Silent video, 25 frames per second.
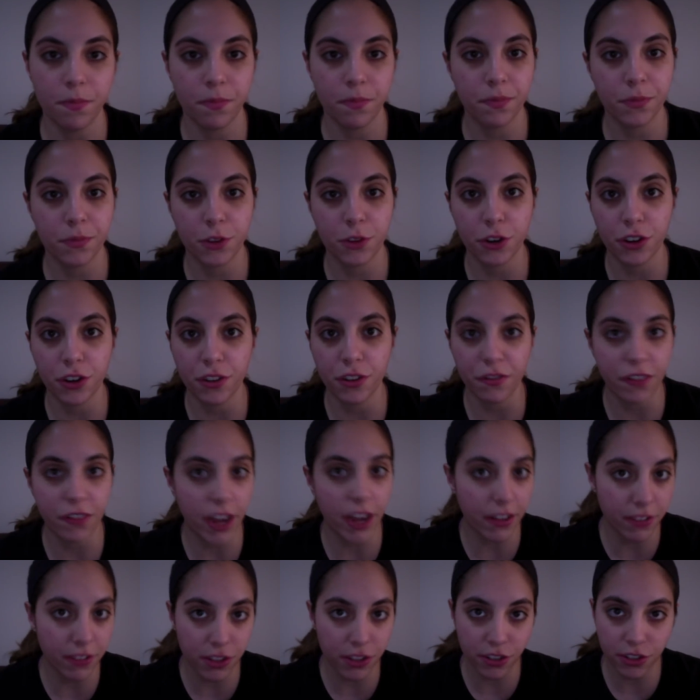
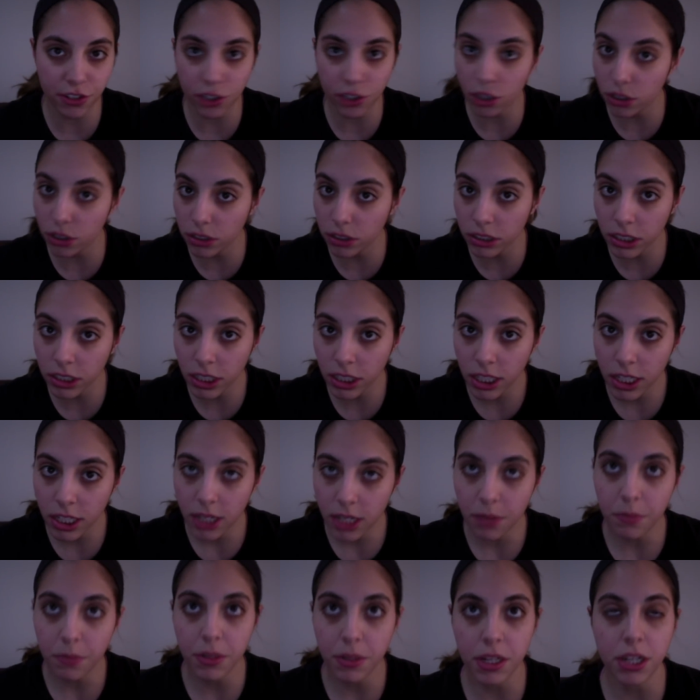thirty-five years old,
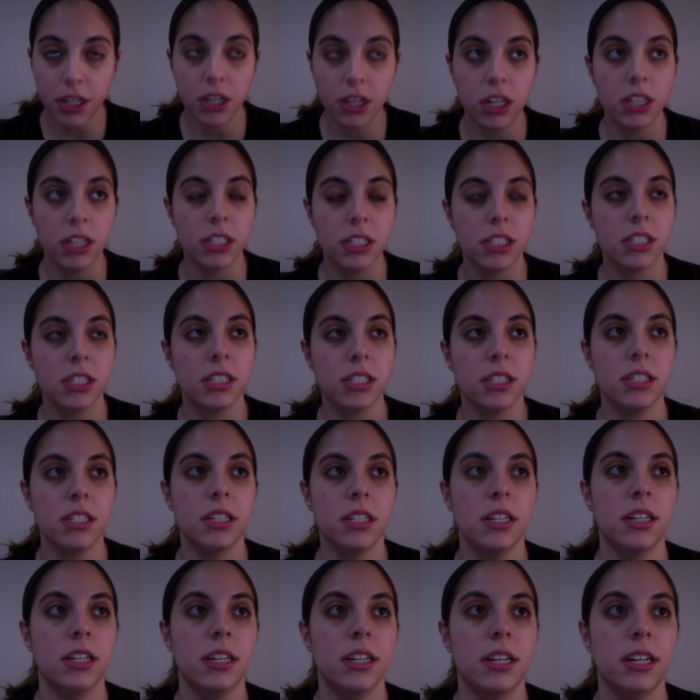because
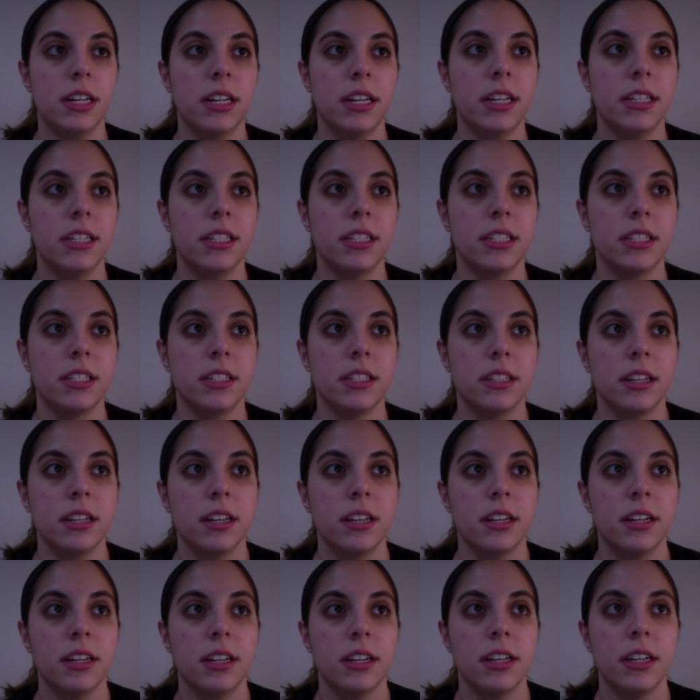it's
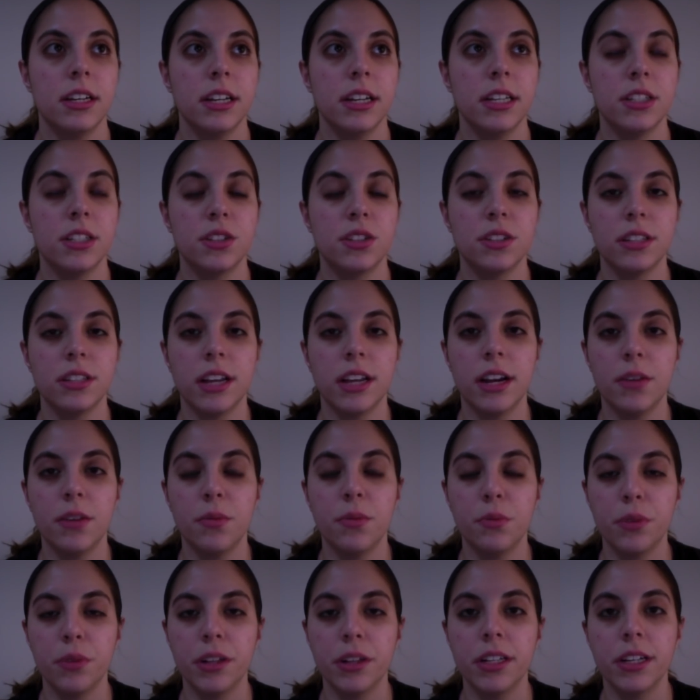it's a
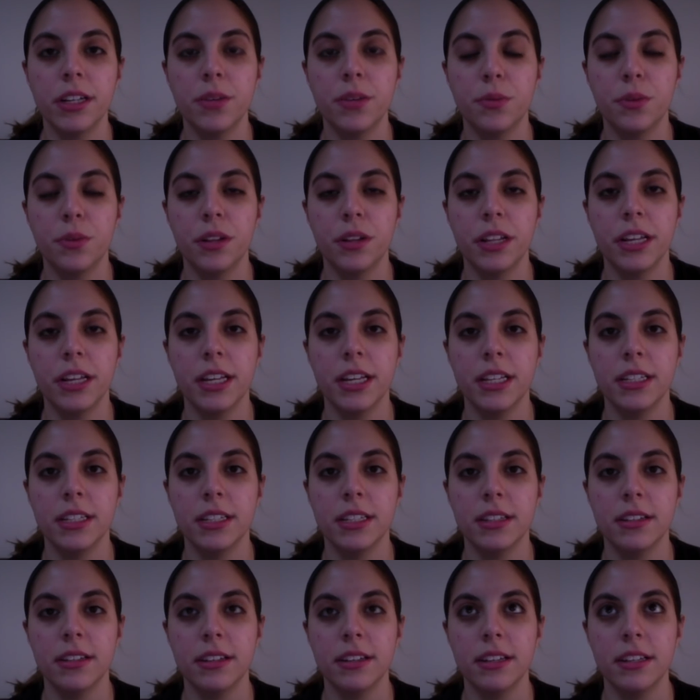really,
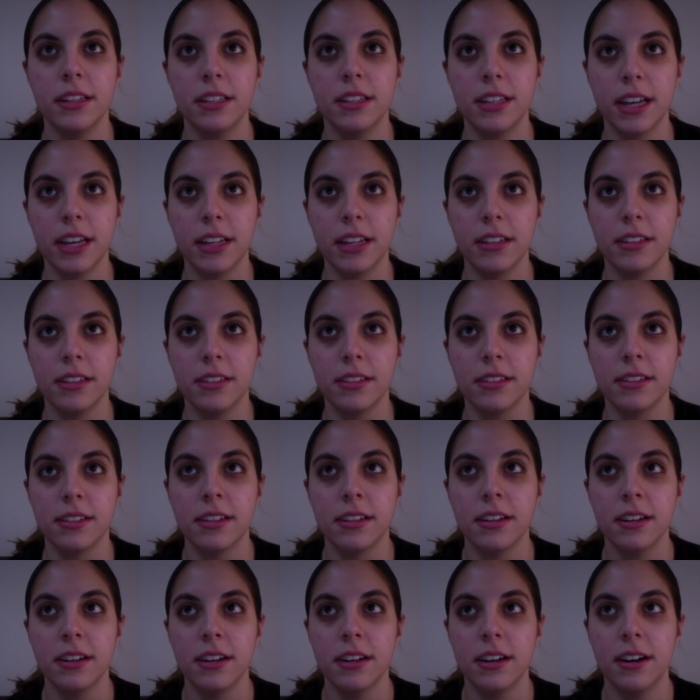really intense
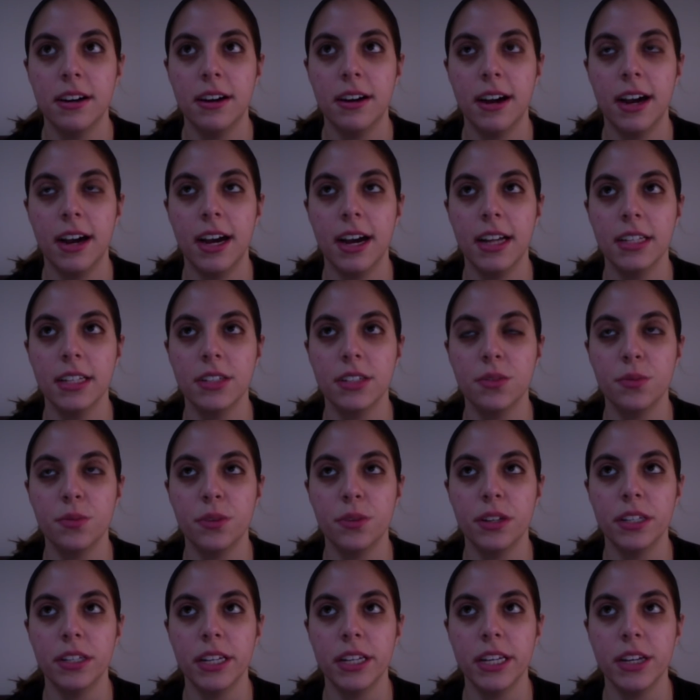and
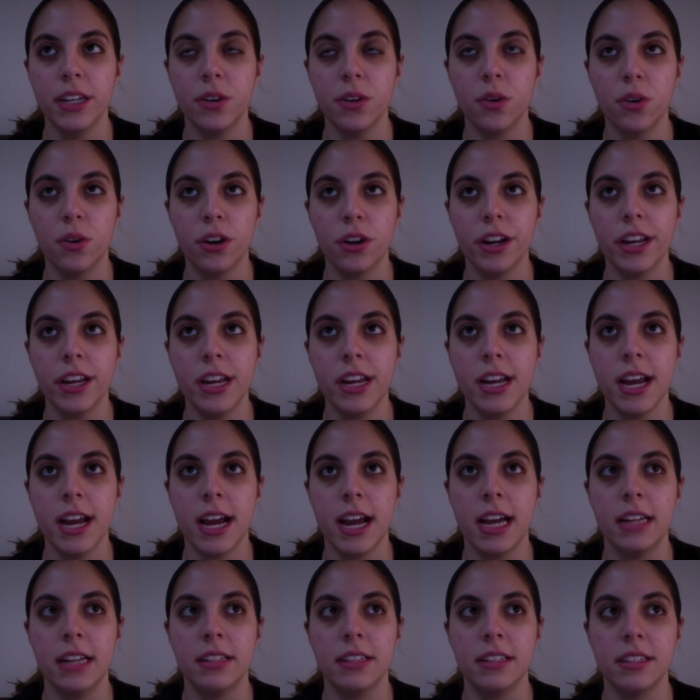really gory
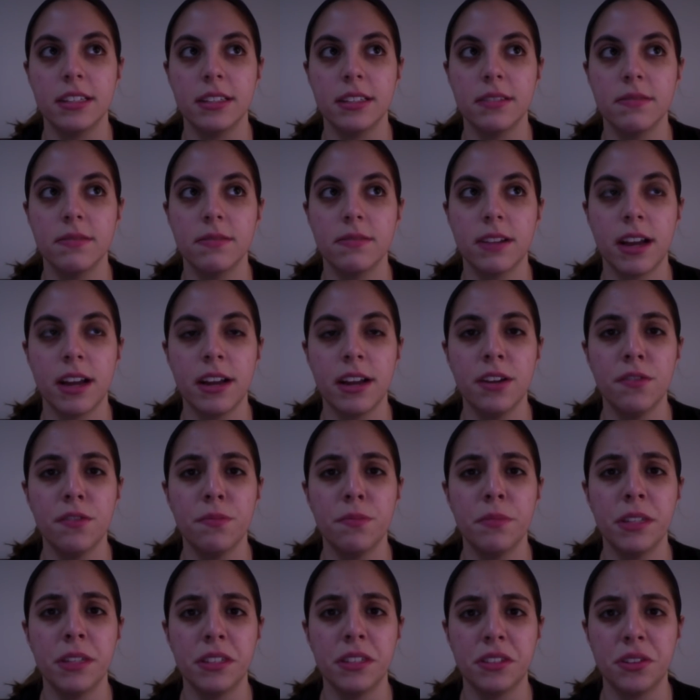and kind
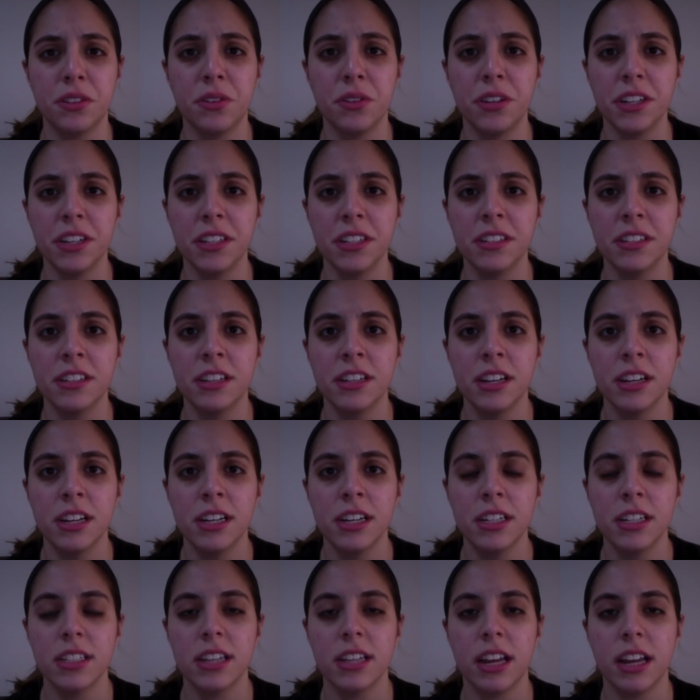of mysterious
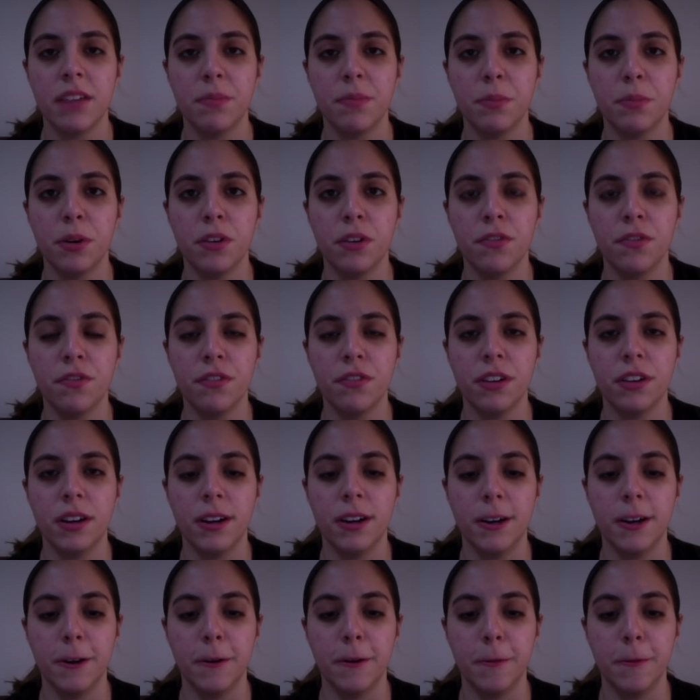type of
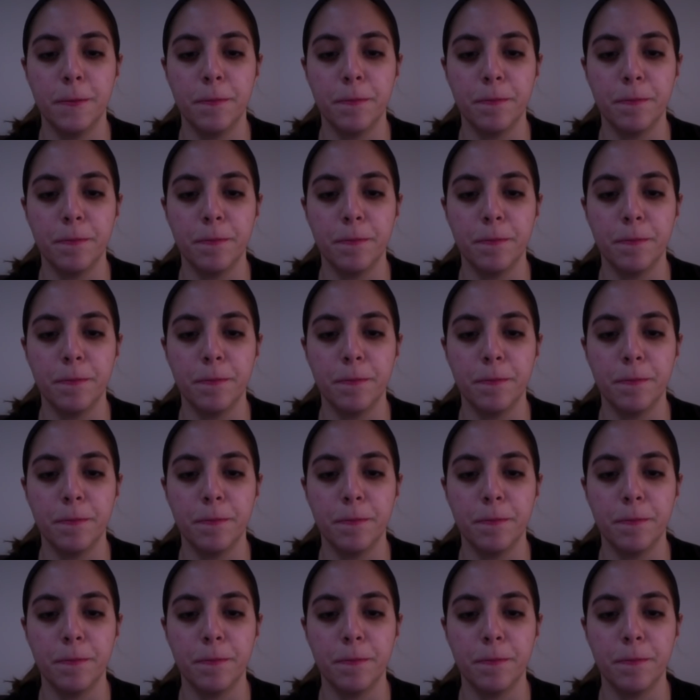um,